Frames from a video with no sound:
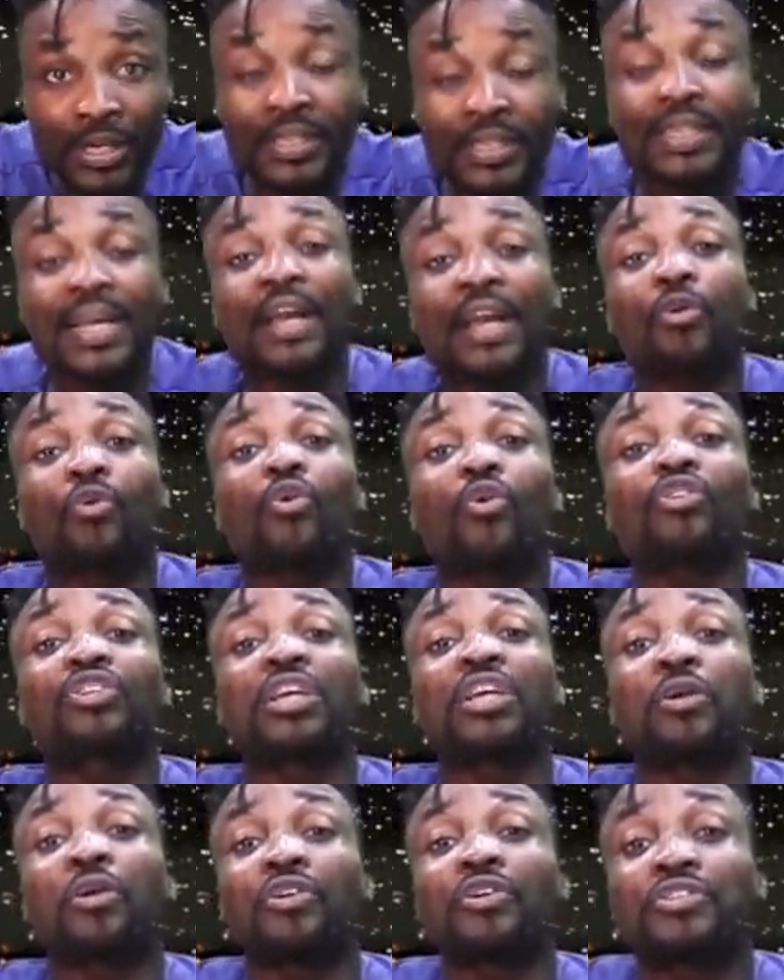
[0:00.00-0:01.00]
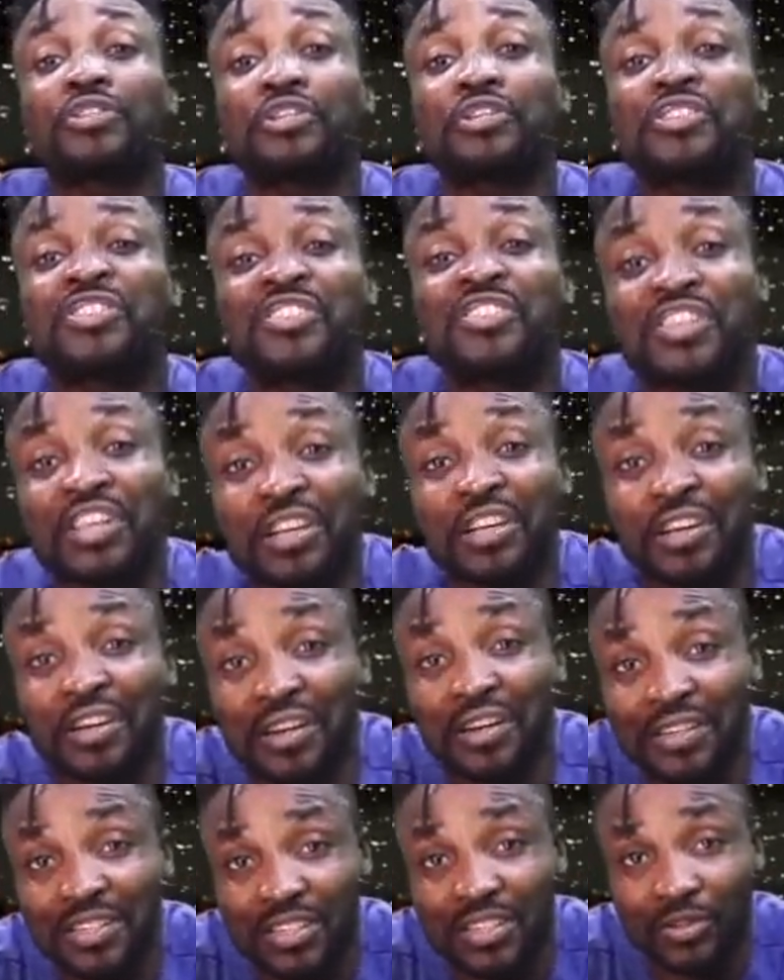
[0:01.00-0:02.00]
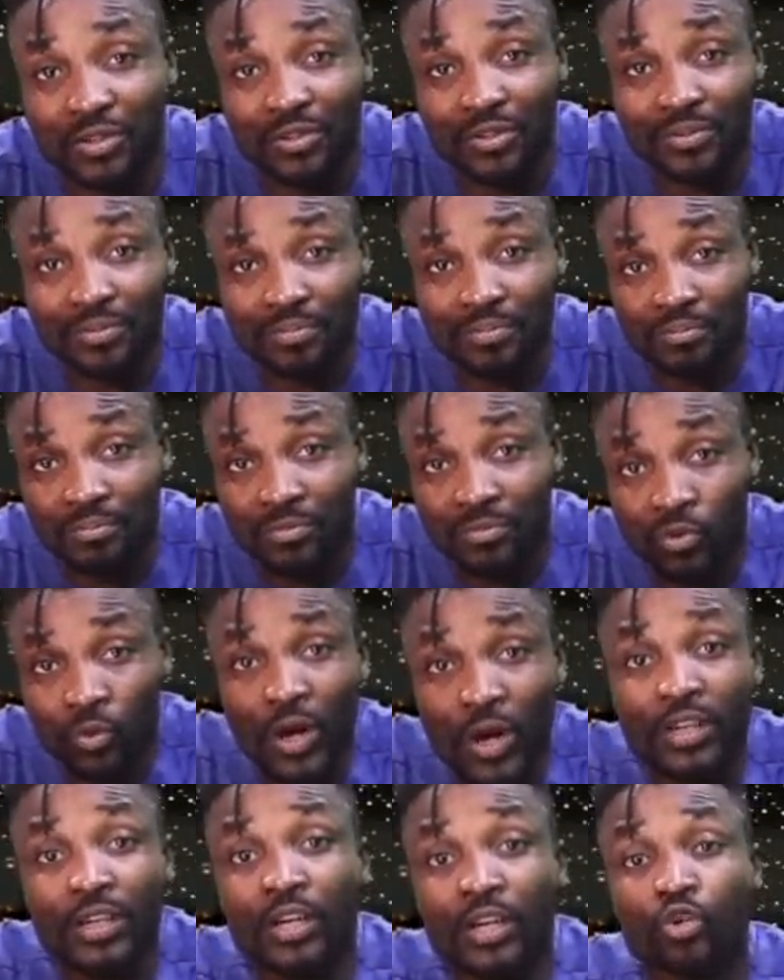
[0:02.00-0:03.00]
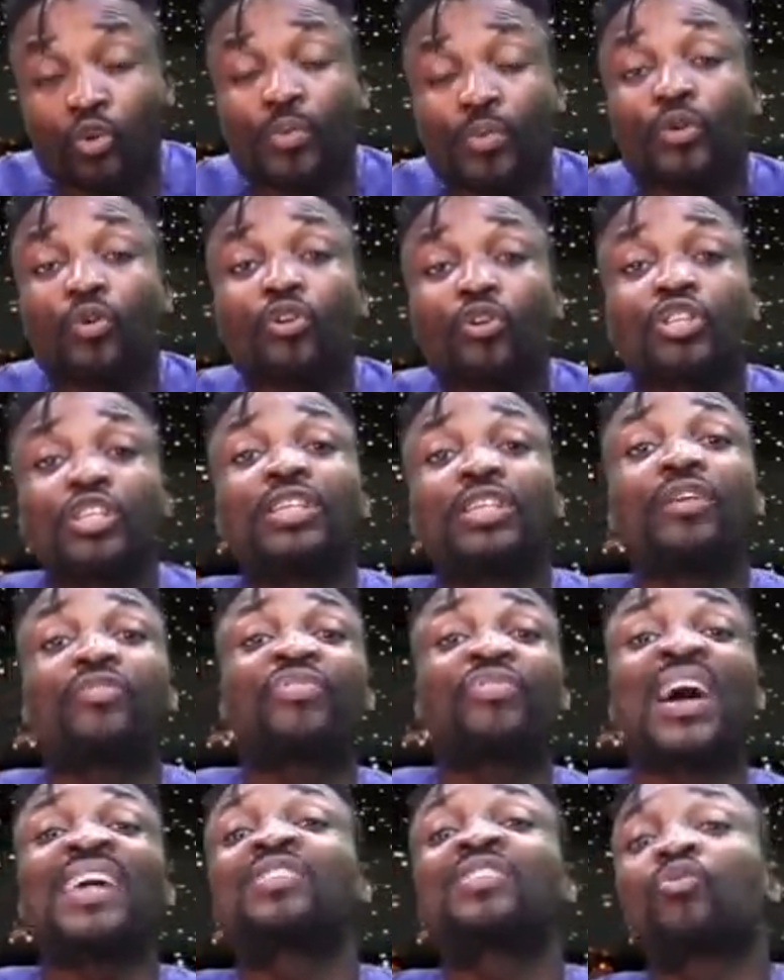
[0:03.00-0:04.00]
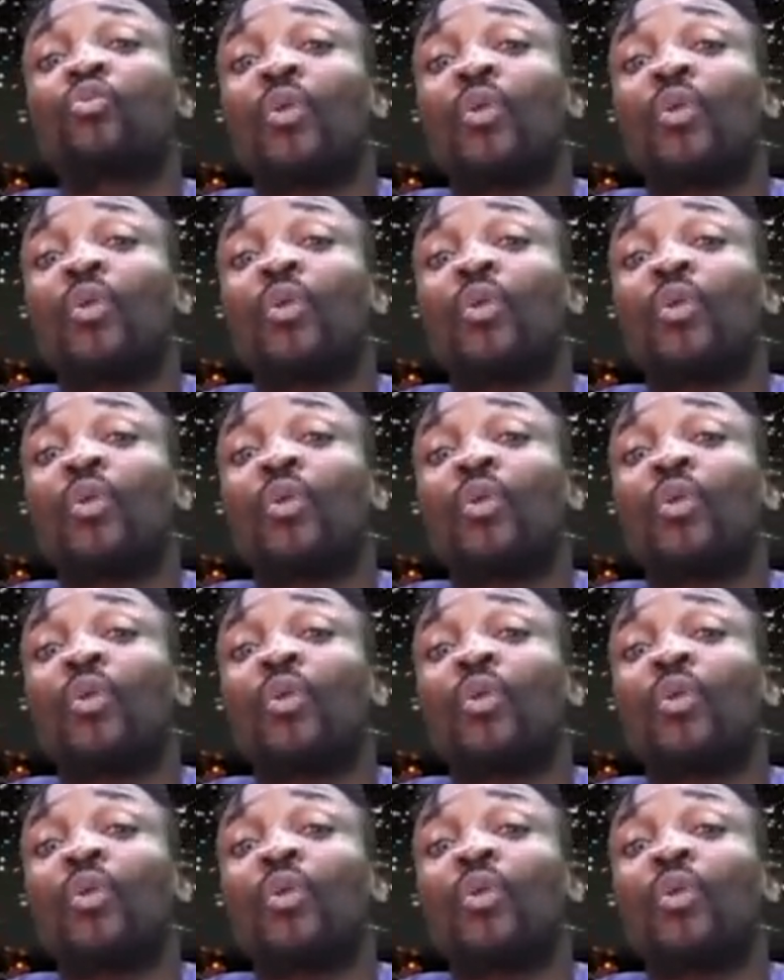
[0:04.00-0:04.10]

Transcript: The guy will call tell us the secret where they do, because in the fight